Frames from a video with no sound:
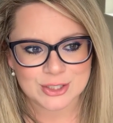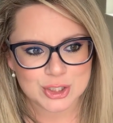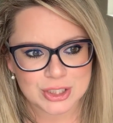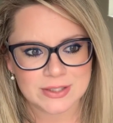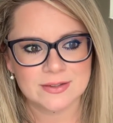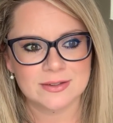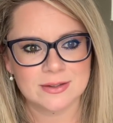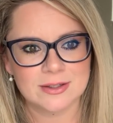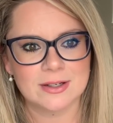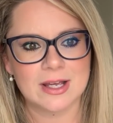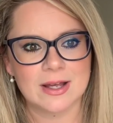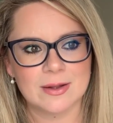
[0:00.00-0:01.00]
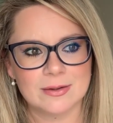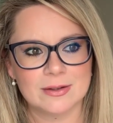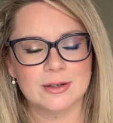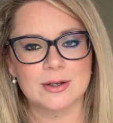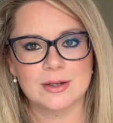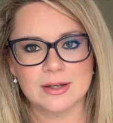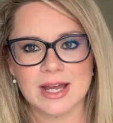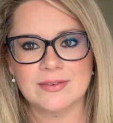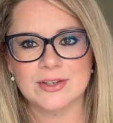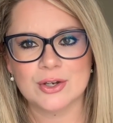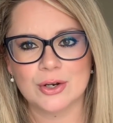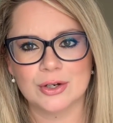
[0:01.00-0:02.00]
just
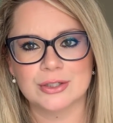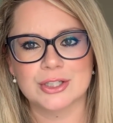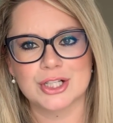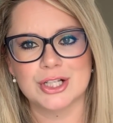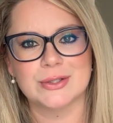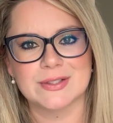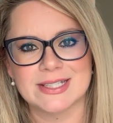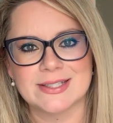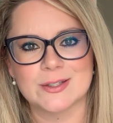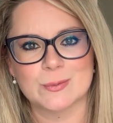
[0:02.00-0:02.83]
having your curtains closed is